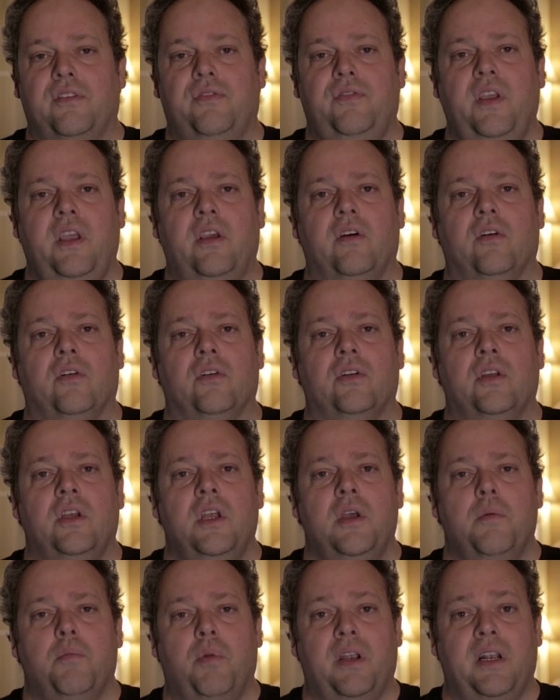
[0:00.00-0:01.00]
the field,
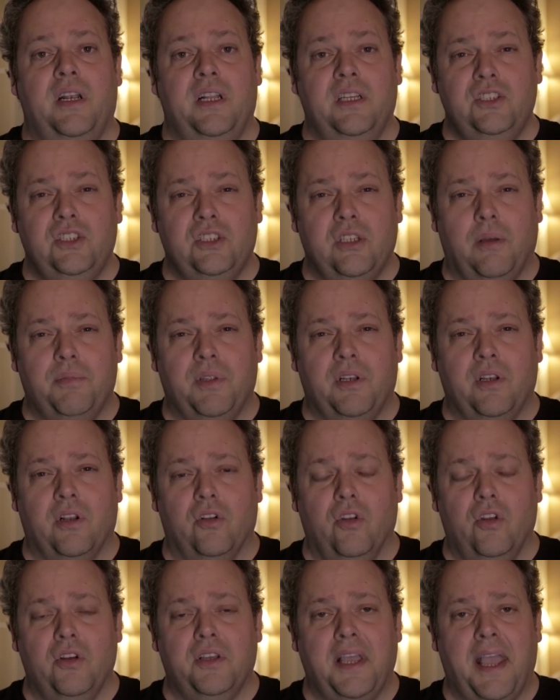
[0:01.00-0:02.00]
but it is something to
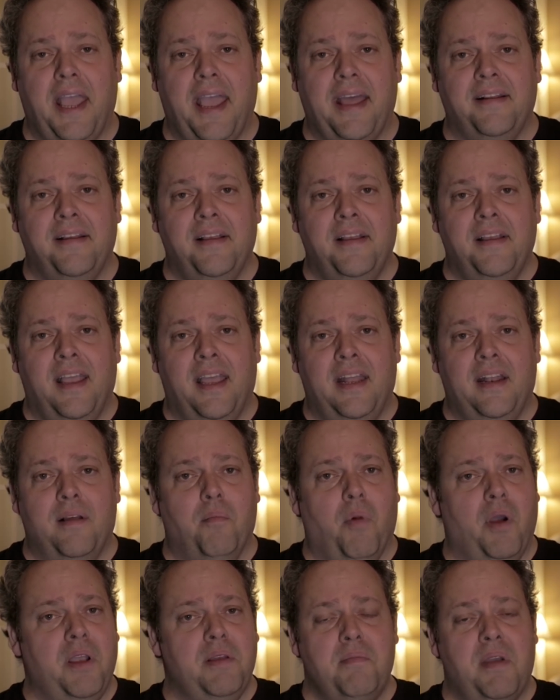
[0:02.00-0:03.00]
look at, and it
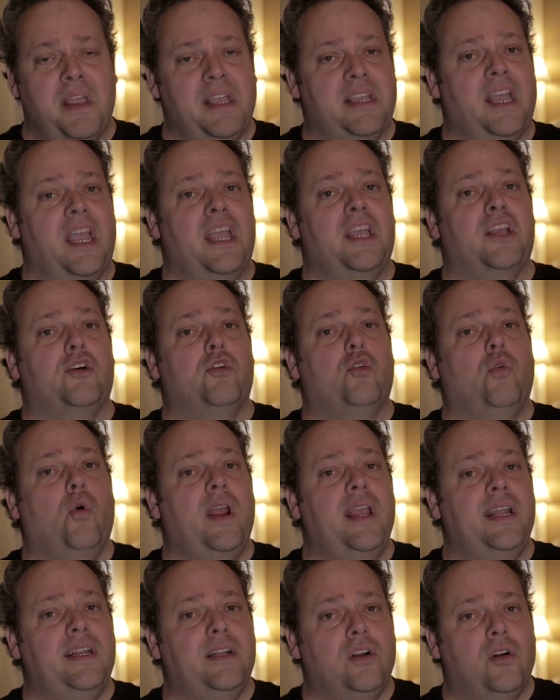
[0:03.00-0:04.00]
might make a
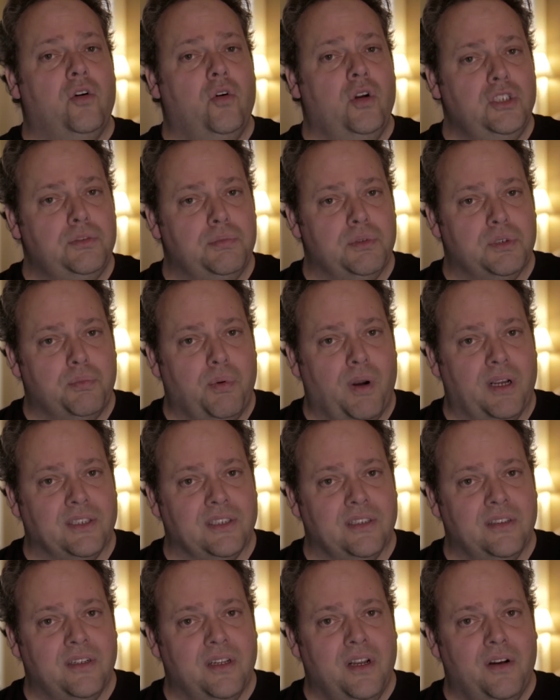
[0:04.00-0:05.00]
great Christmas
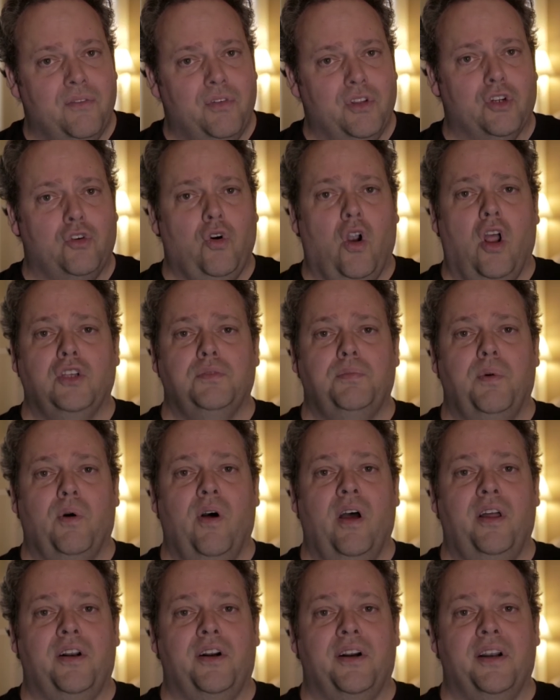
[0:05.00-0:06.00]
present for the
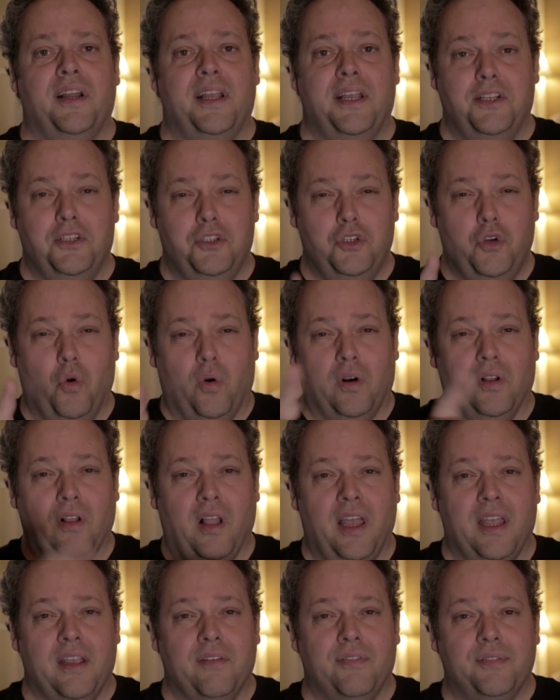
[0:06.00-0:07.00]
crossbow hunter in your
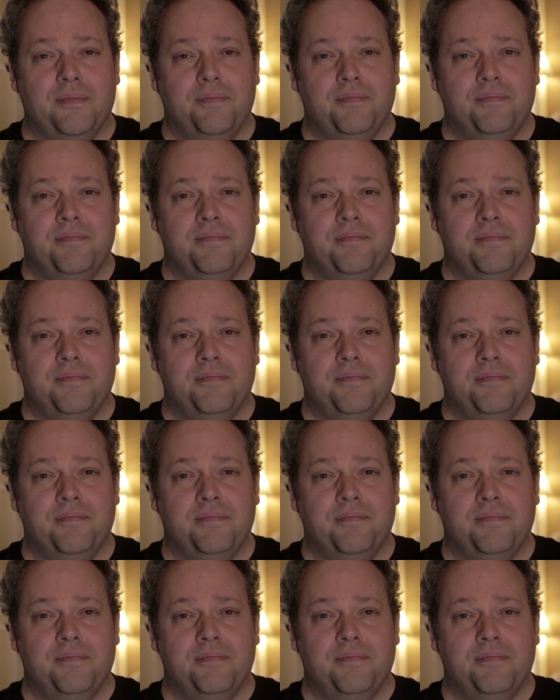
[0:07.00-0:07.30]
life.